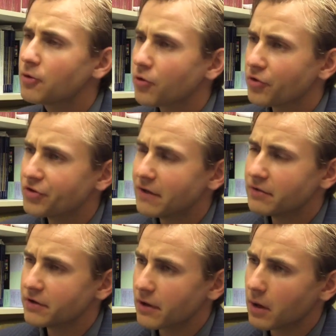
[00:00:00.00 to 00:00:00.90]
in the
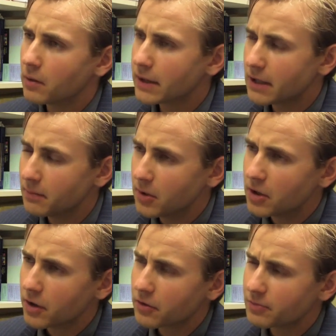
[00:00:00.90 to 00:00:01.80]
70s? I want to
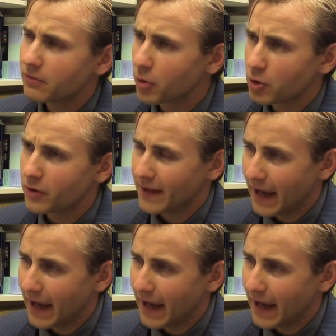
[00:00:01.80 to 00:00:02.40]
get before going to the